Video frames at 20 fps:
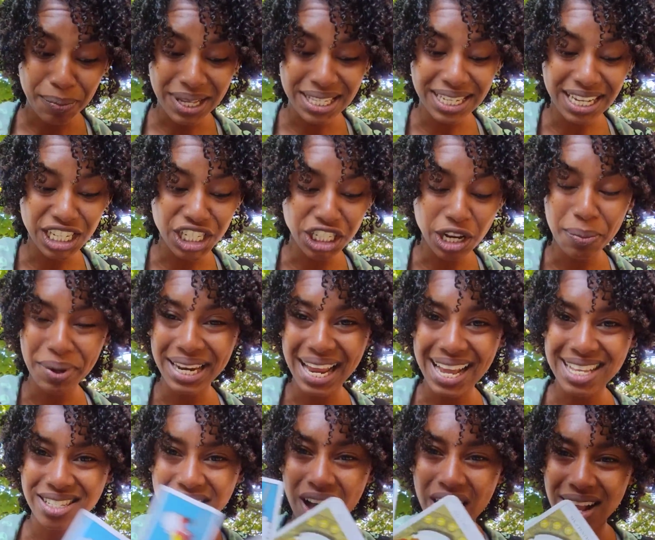I'm getting a
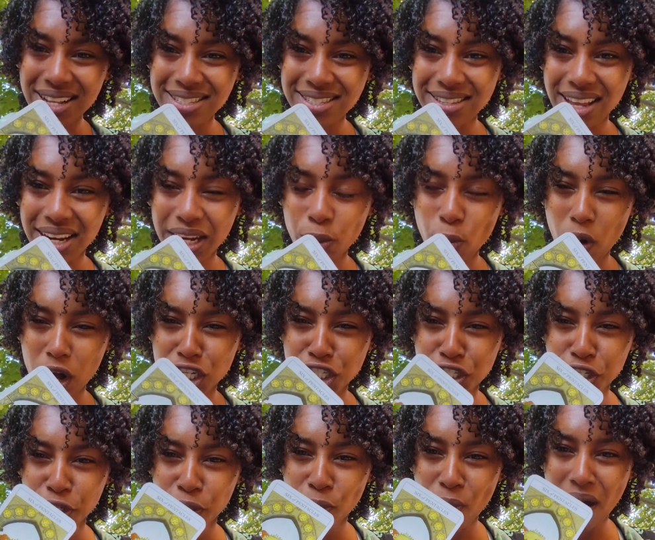Gemini is constantly
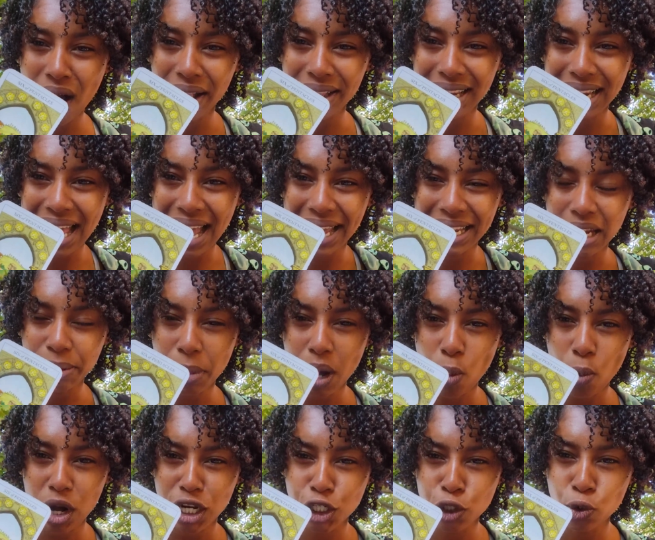watching you online. Them I
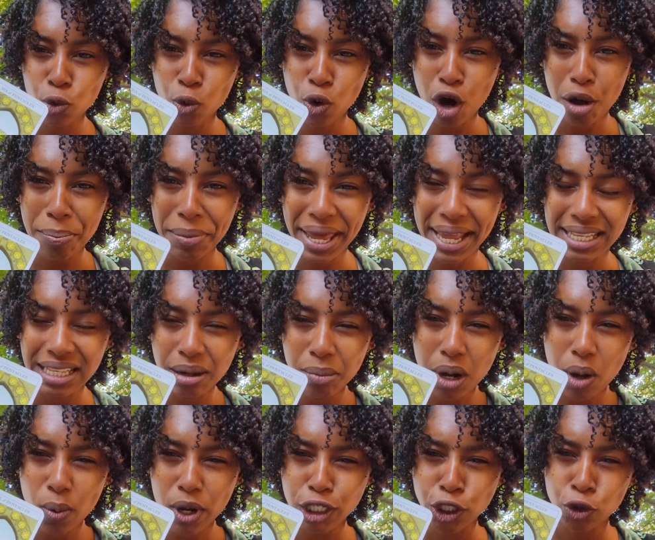watch who comment. Them
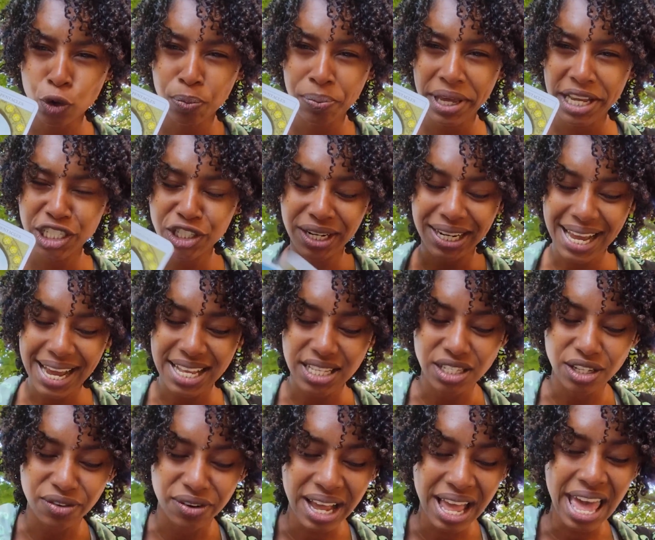I watch who
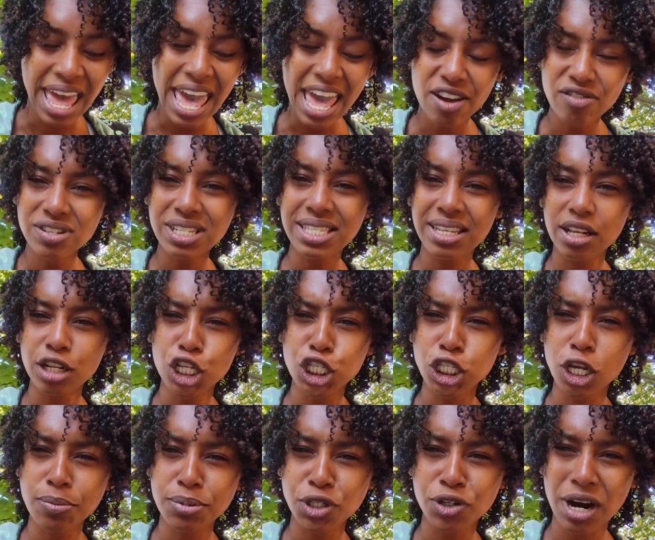patronize you. Every single
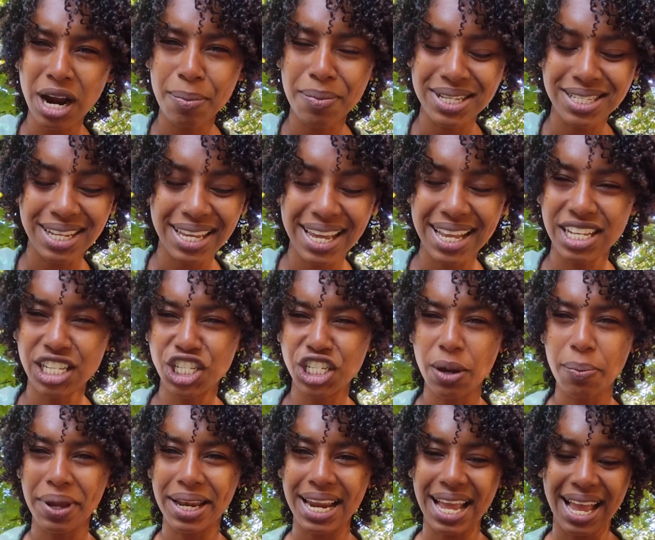subscriber, they get the
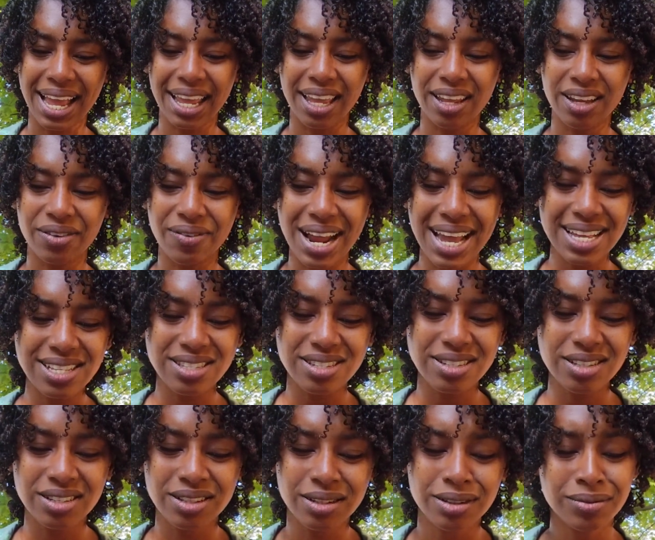Gemini, right?
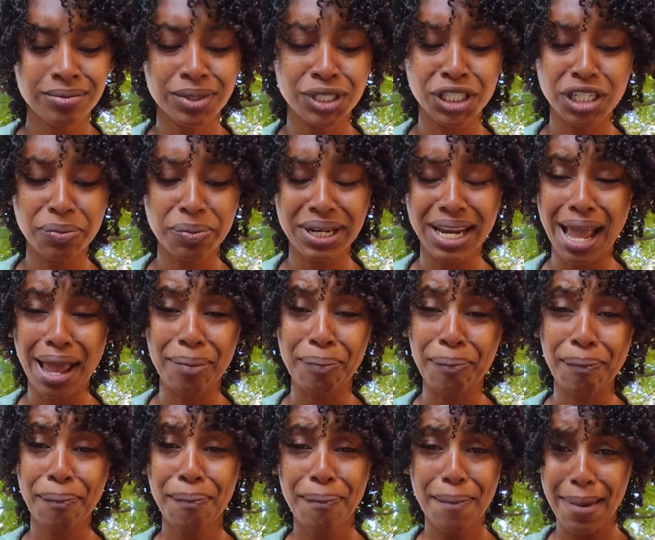The Gemini,
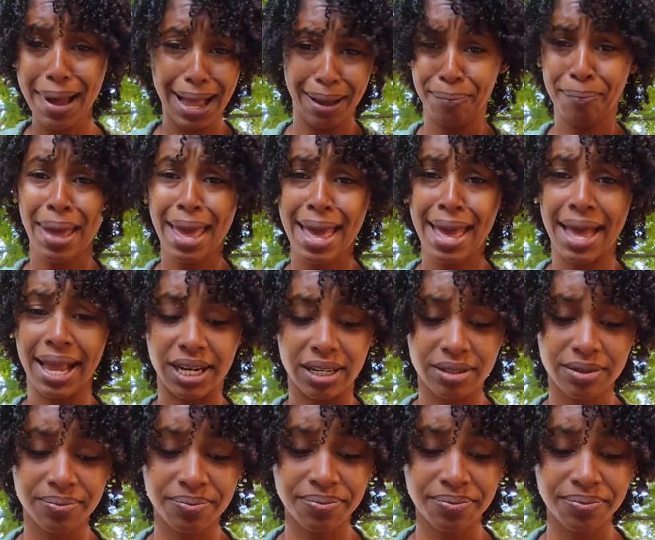mad.